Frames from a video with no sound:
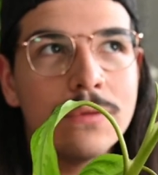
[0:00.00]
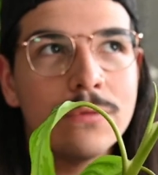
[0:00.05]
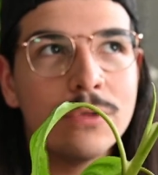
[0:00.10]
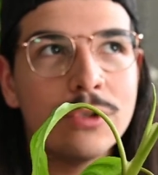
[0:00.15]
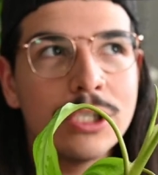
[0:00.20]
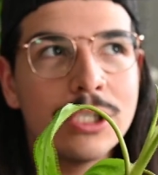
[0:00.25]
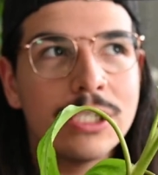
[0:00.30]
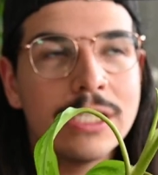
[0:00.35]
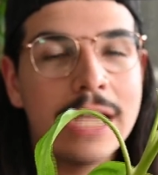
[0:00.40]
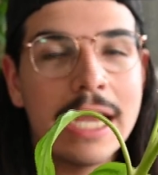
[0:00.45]
of
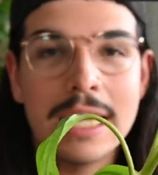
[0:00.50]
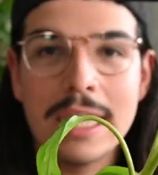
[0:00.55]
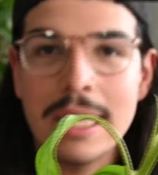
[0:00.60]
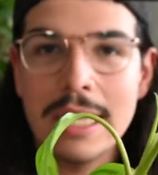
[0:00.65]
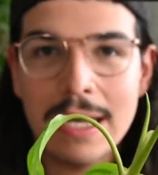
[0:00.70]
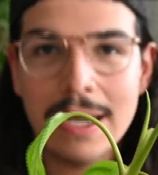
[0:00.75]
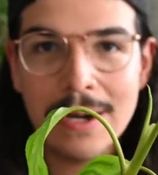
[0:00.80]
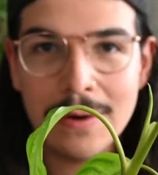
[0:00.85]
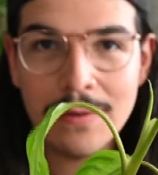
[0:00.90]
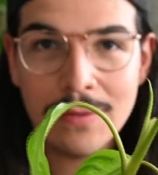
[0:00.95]
just taking
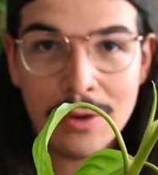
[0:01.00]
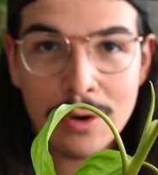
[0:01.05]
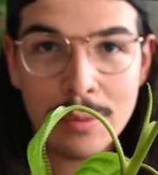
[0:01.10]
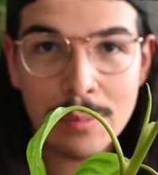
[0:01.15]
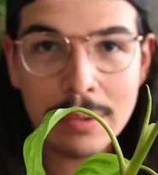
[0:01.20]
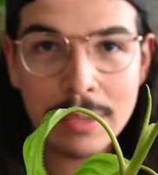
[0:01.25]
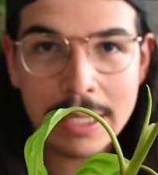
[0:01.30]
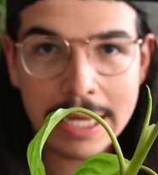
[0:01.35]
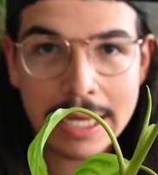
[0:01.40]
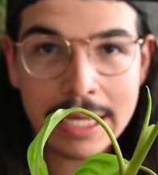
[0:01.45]
care of their
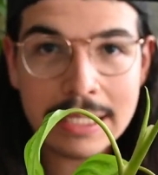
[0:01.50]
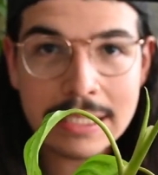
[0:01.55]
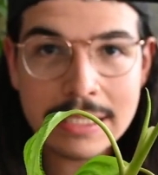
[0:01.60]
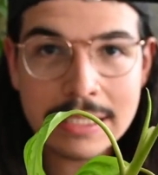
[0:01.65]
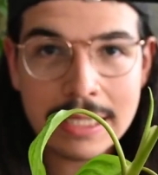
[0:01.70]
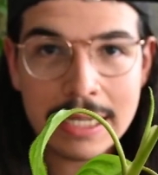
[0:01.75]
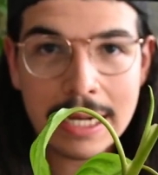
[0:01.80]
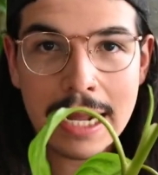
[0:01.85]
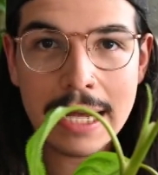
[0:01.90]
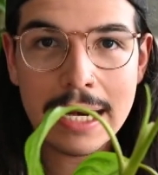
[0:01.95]

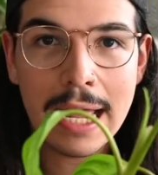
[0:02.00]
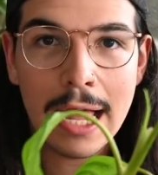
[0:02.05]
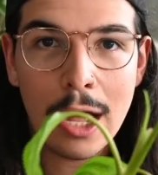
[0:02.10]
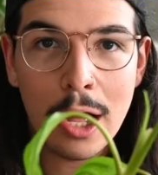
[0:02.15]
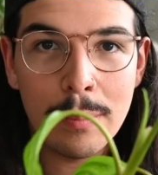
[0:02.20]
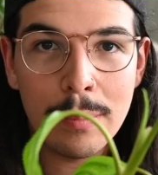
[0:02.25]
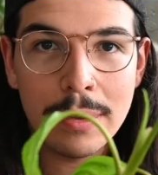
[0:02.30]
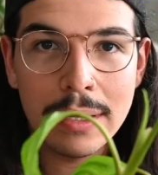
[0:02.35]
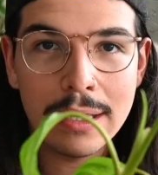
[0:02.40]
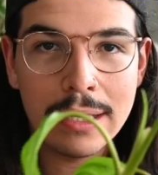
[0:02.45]
plants and kind of
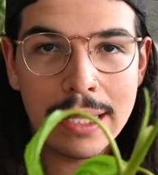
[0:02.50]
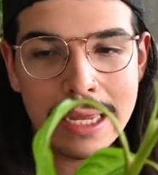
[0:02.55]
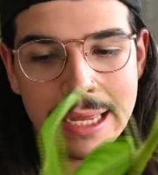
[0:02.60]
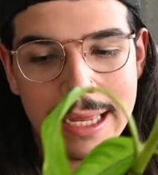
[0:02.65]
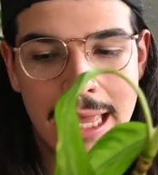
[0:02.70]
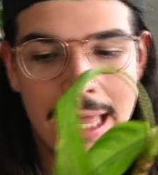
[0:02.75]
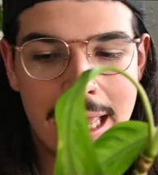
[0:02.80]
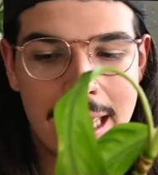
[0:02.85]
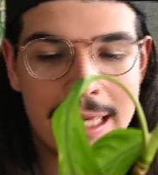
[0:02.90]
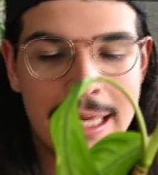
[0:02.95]
helping
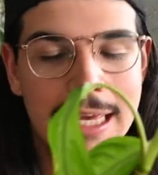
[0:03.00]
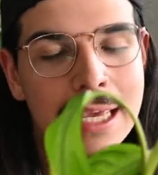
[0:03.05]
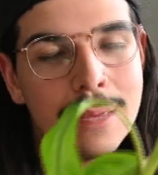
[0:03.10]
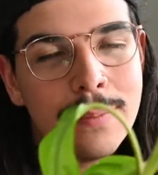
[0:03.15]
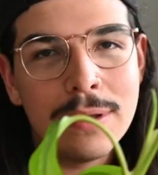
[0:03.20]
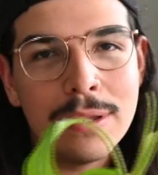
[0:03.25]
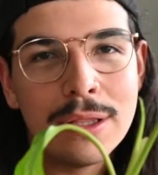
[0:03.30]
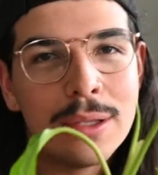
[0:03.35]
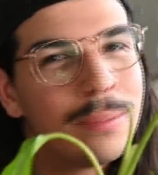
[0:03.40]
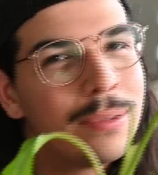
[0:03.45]
like
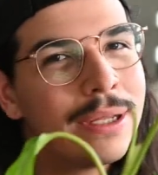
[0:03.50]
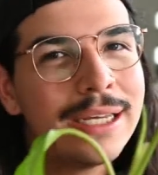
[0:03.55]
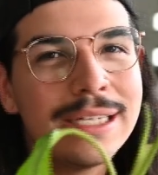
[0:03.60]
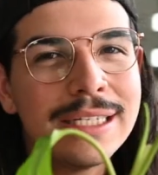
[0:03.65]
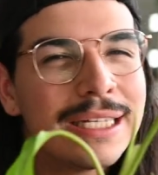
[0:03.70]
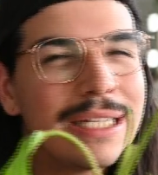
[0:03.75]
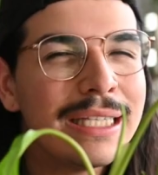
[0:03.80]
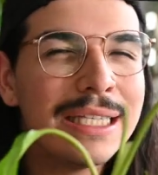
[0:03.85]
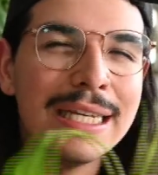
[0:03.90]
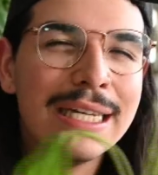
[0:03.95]
keeping the
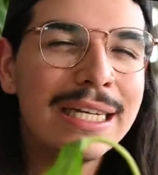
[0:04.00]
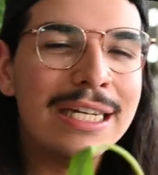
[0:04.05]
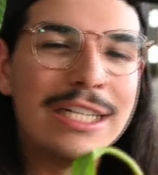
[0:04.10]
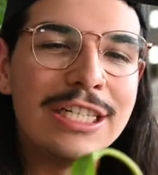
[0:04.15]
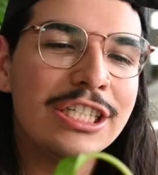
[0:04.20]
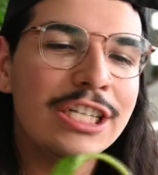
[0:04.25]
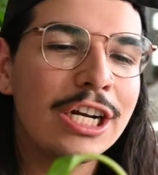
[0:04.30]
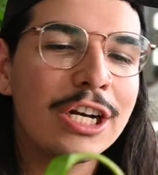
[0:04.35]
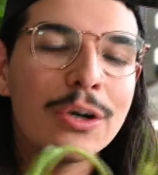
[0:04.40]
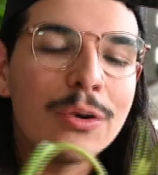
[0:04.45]
place clean
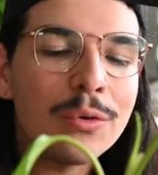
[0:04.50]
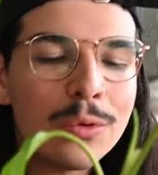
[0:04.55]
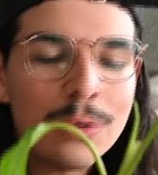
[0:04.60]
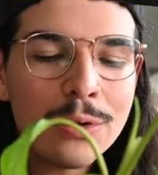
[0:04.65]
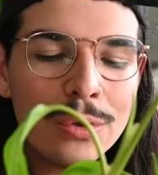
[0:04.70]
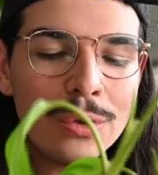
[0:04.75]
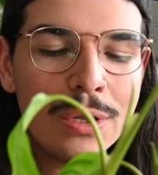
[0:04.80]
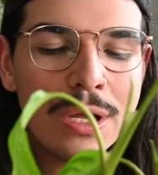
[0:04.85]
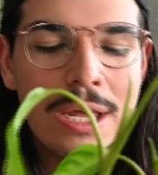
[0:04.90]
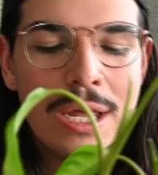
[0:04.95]
in
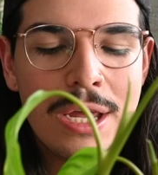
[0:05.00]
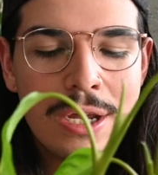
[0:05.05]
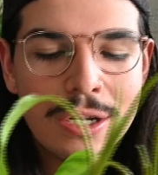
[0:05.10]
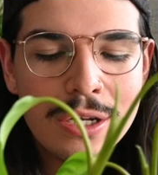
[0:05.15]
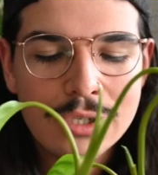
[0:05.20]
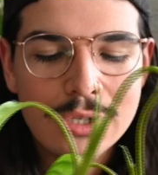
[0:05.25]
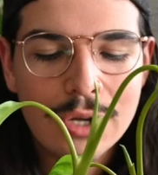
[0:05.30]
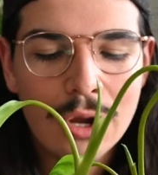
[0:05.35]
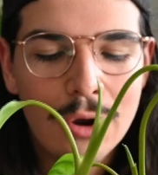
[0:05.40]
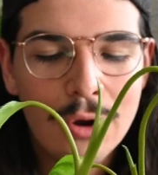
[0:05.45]
general.
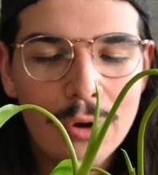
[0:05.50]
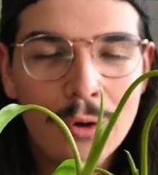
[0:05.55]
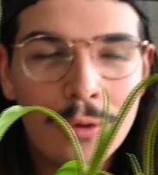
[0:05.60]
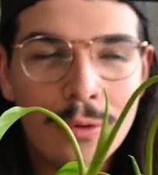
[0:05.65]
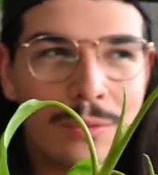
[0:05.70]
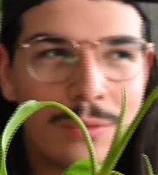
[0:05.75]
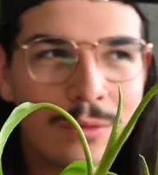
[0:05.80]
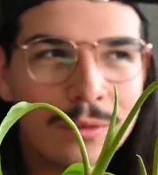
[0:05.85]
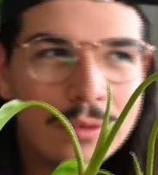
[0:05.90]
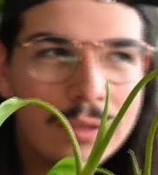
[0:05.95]

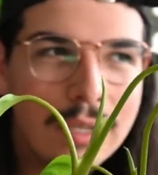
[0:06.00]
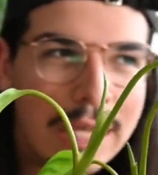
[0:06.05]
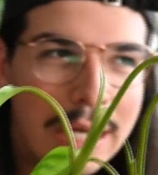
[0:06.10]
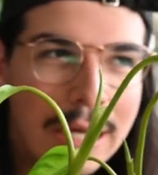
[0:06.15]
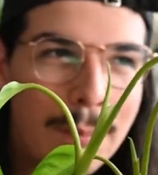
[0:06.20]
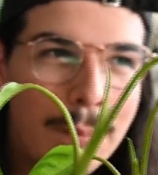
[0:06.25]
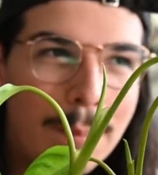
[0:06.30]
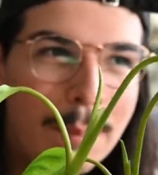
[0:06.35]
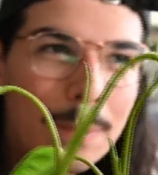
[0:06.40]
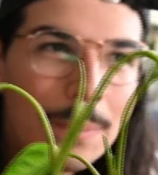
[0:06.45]
So like
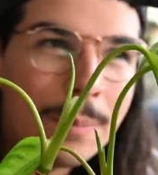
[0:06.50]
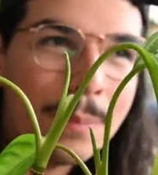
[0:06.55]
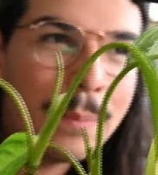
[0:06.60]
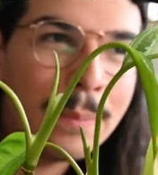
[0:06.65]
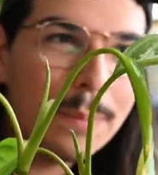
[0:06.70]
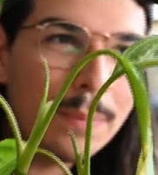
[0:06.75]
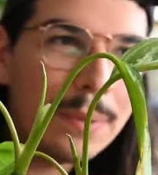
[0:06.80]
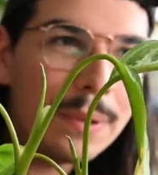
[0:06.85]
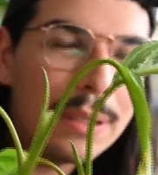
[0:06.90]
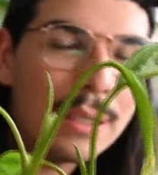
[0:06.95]

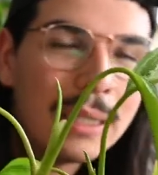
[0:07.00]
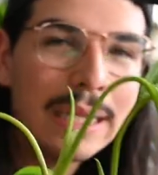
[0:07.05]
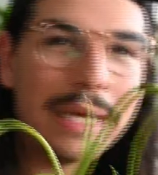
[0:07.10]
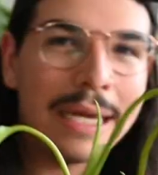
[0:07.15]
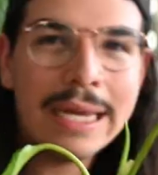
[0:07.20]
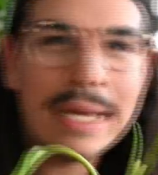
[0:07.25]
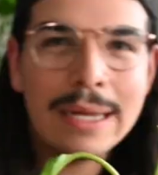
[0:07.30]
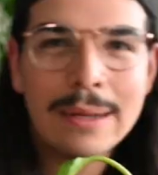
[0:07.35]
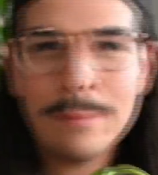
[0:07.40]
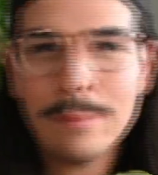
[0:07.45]
a
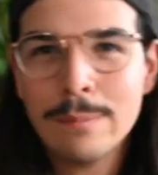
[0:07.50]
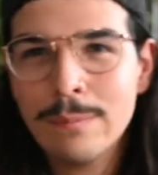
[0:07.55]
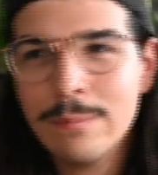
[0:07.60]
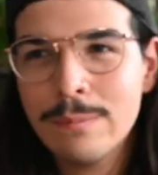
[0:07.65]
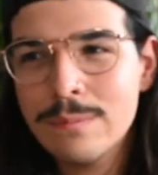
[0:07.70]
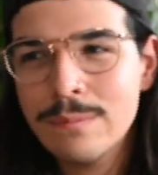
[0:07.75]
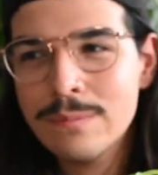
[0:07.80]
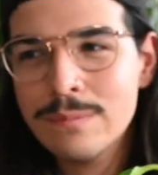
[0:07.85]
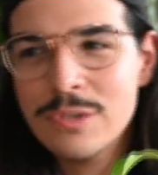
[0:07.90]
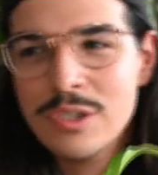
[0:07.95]
plant
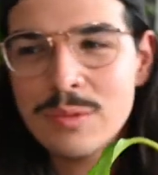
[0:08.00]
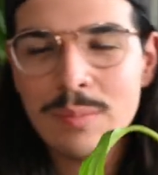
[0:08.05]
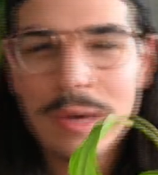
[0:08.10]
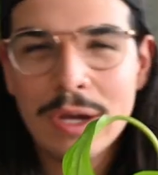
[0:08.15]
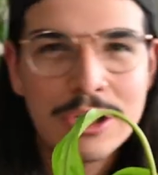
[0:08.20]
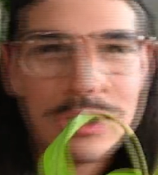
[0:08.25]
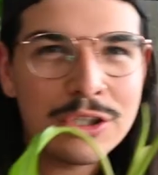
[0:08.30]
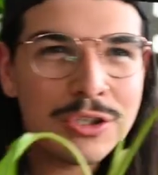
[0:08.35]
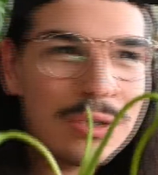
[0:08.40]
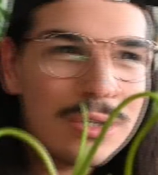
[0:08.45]

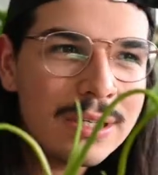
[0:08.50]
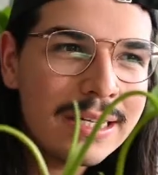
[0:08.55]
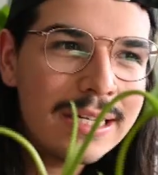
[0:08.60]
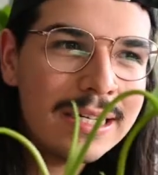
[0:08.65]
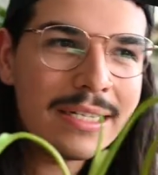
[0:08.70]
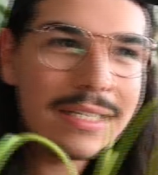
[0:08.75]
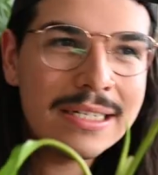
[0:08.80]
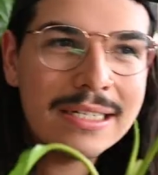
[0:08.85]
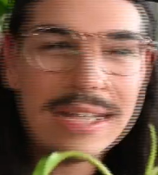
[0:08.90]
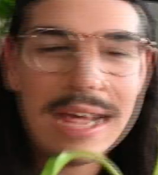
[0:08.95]

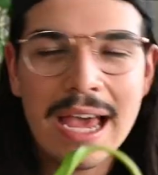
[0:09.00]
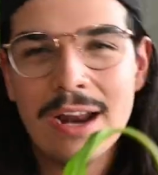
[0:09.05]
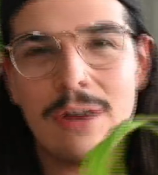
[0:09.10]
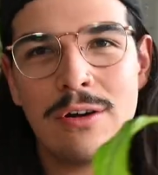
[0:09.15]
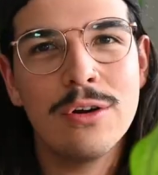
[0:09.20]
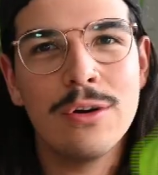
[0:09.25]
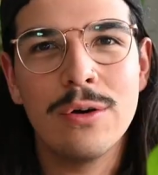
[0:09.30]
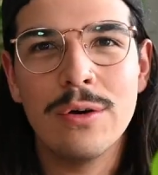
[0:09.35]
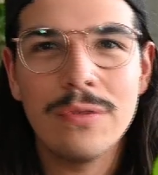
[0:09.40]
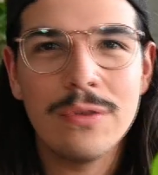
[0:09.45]
specialist. I
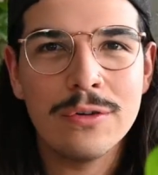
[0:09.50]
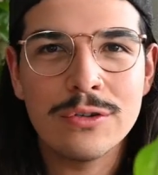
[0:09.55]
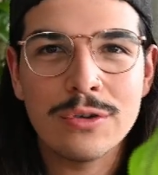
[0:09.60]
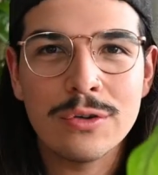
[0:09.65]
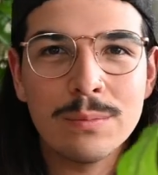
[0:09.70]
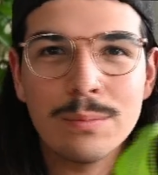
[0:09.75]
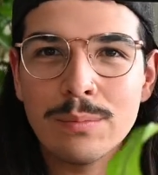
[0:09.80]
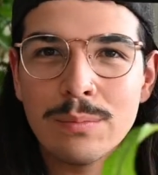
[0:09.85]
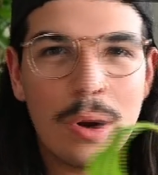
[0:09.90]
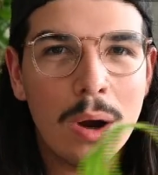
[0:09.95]
don't know if there's
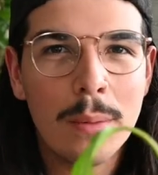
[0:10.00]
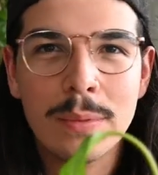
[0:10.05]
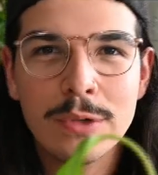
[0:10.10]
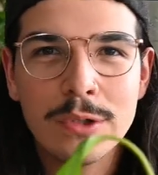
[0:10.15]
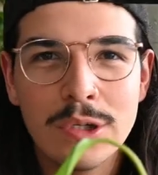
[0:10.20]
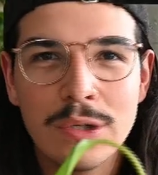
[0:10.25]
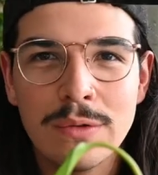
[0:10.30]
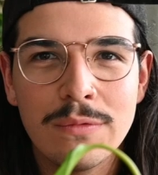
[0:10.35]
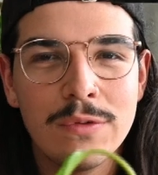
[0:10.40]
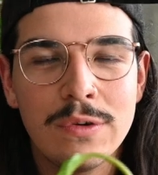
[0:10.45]
a proper
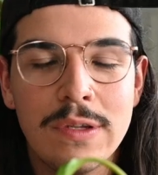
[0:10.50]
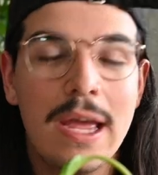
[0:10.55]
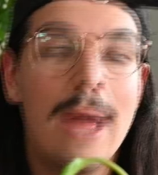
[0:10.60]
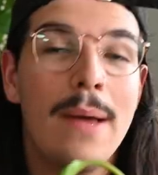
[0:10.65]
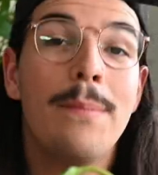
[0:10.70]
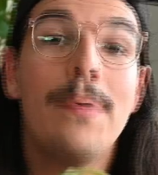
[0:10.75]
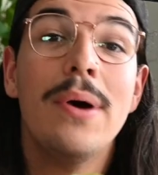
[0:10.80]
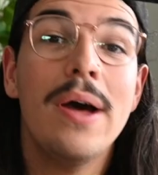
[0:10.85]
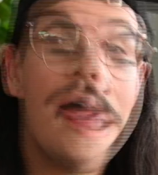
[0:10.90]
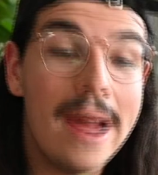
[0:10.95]
term for
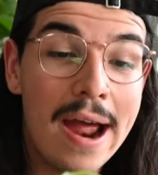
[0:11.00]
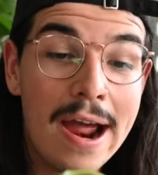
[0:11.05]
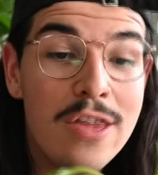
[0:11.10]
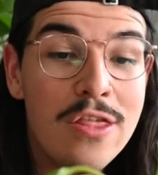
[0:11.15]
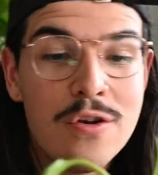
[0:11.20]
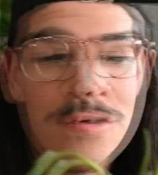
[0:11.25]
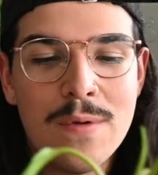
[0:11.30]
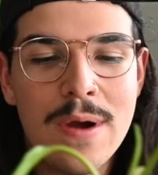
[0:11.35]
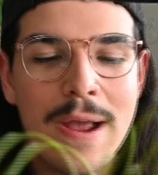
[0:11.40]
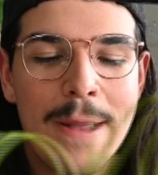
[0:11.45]
that, but
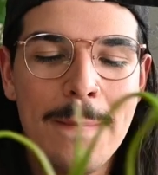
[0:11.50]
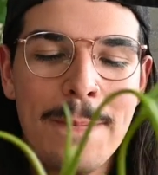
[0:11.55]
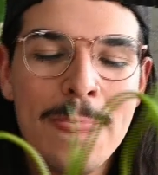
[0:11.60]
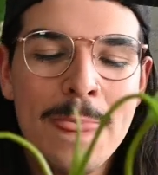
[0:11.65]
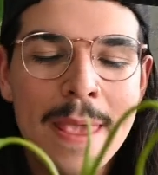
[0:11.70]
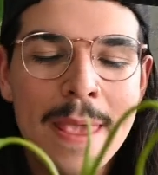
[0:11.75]
either way,